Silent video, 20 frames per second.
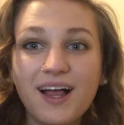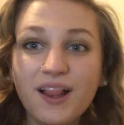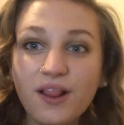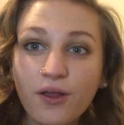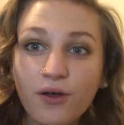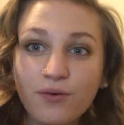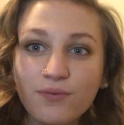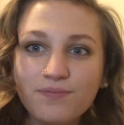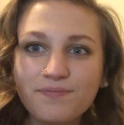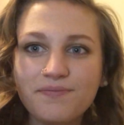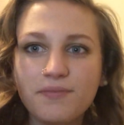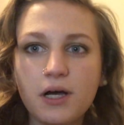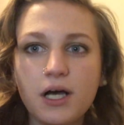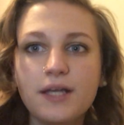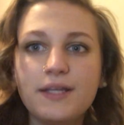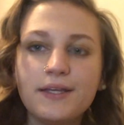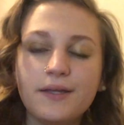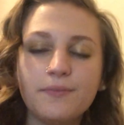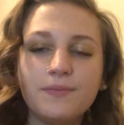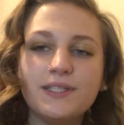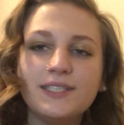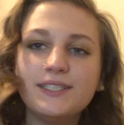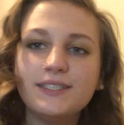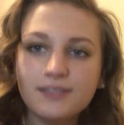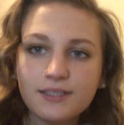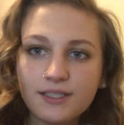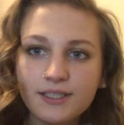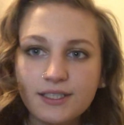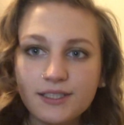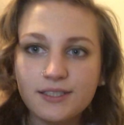Hello, my name is
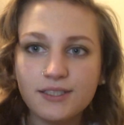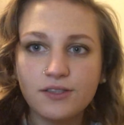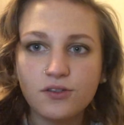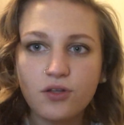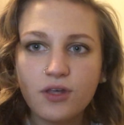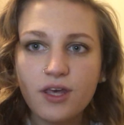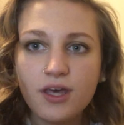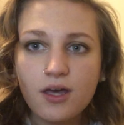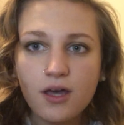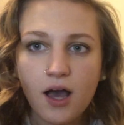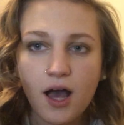Sydney Zilke.